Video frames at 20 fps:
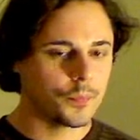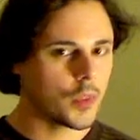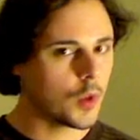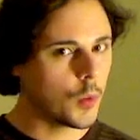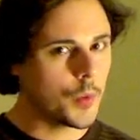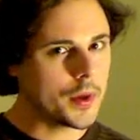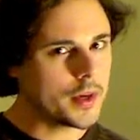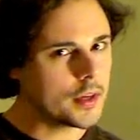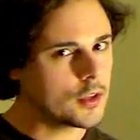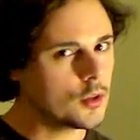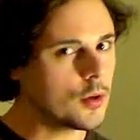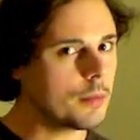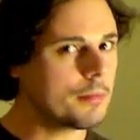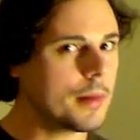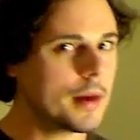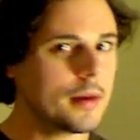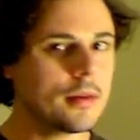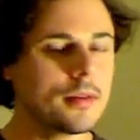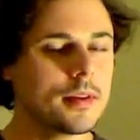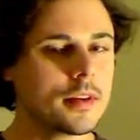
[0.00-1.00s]
We can do it
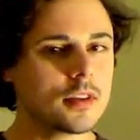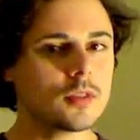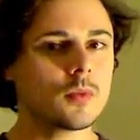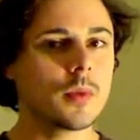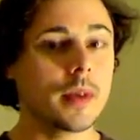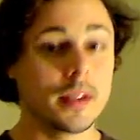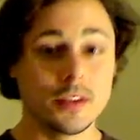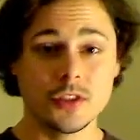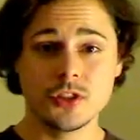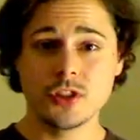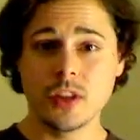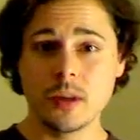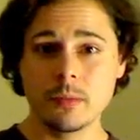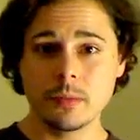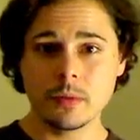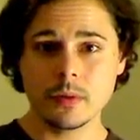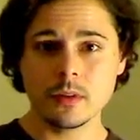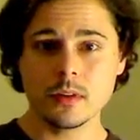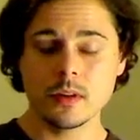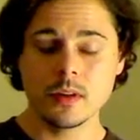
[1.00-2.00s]
better this way. It's
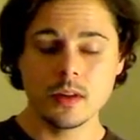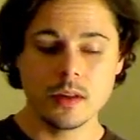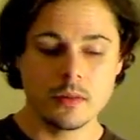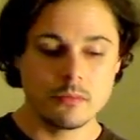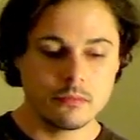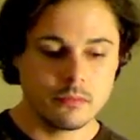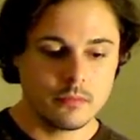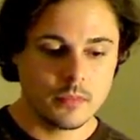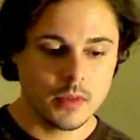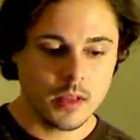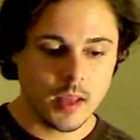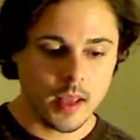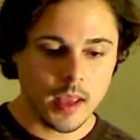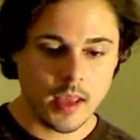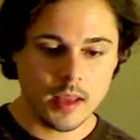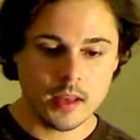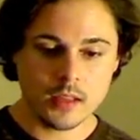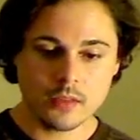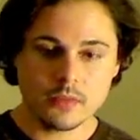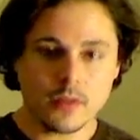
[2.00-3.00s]
cheaper
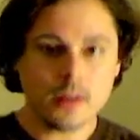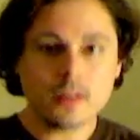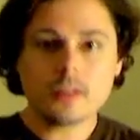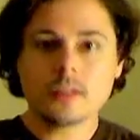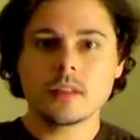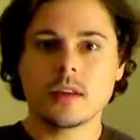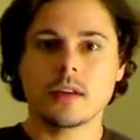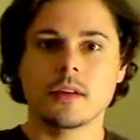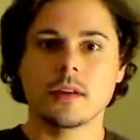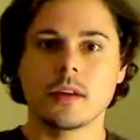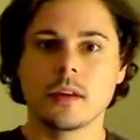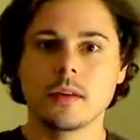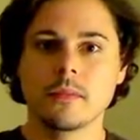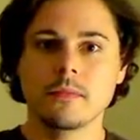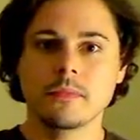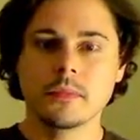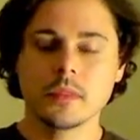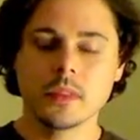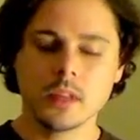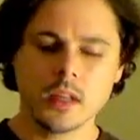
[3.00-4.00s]
and it's voluntary.
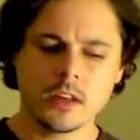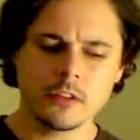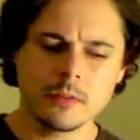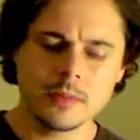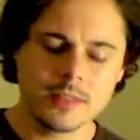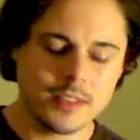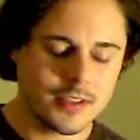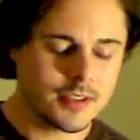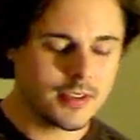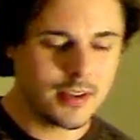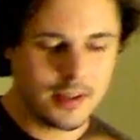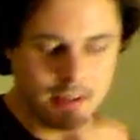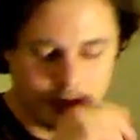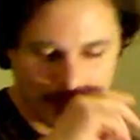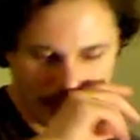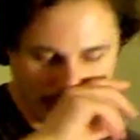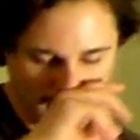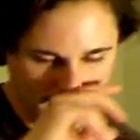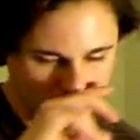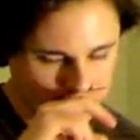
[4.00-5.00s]
The government says, no, no,
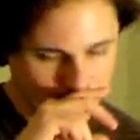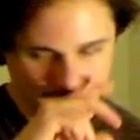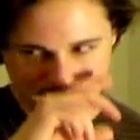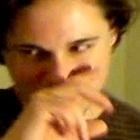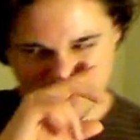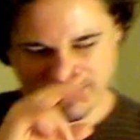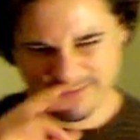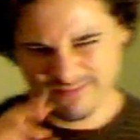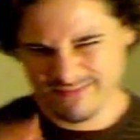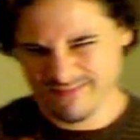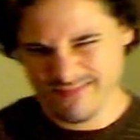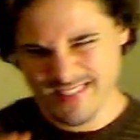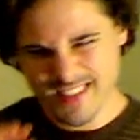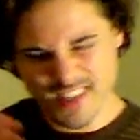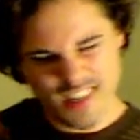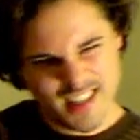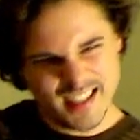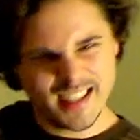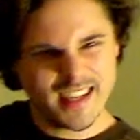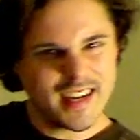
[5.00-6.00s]
no.
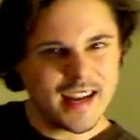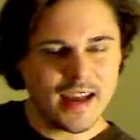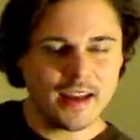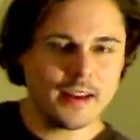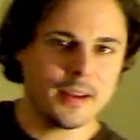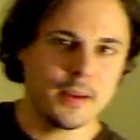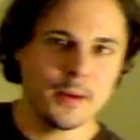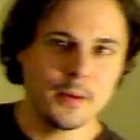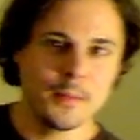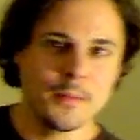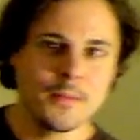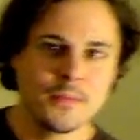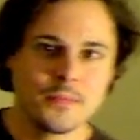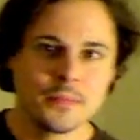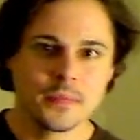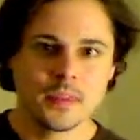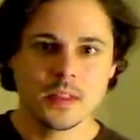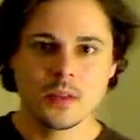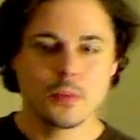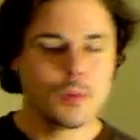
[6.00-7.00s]
Get out of here.
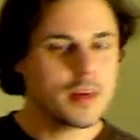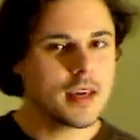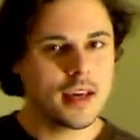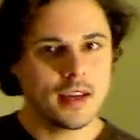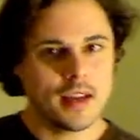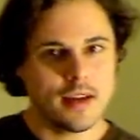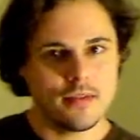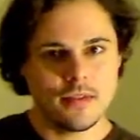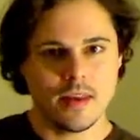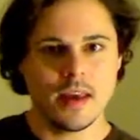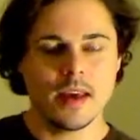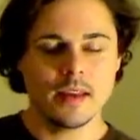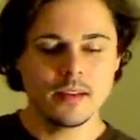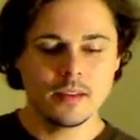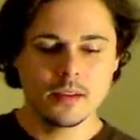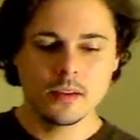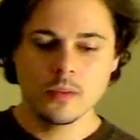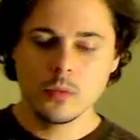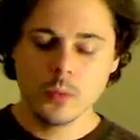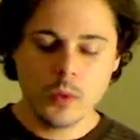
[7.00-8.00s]
We can't have that.
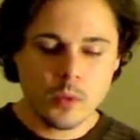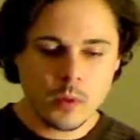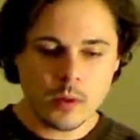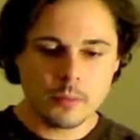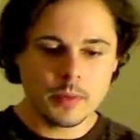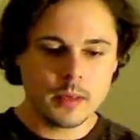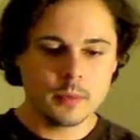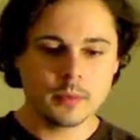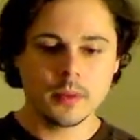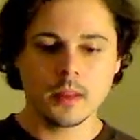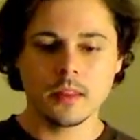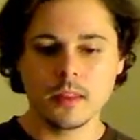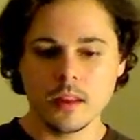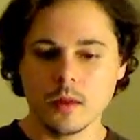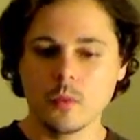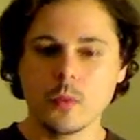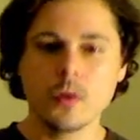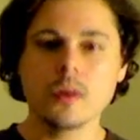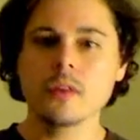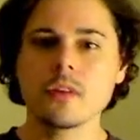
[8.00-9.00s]
We want people to think
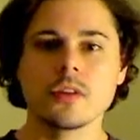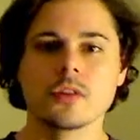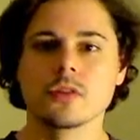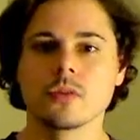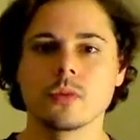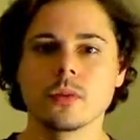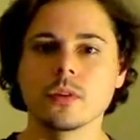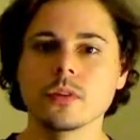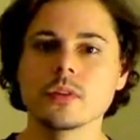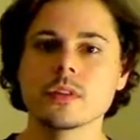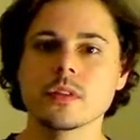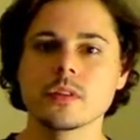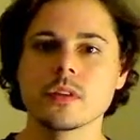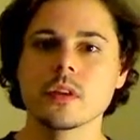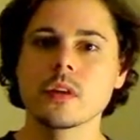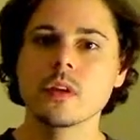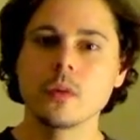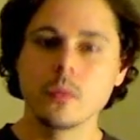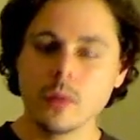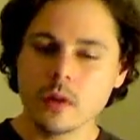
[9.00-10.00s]
we're the source.
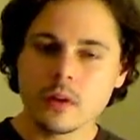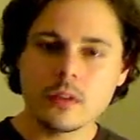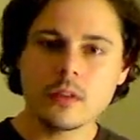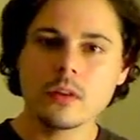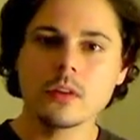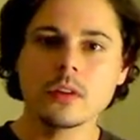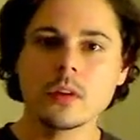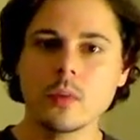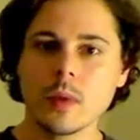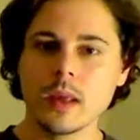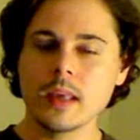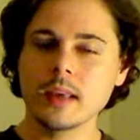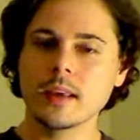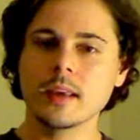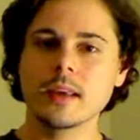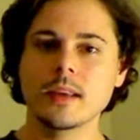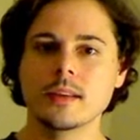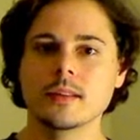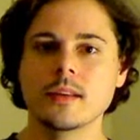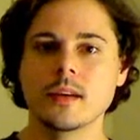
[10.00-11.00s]
We're the only way it can
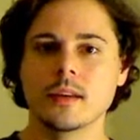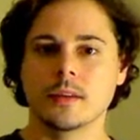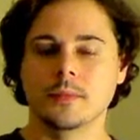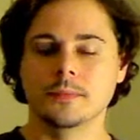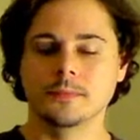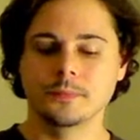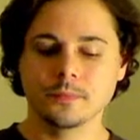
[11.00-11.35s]
get done.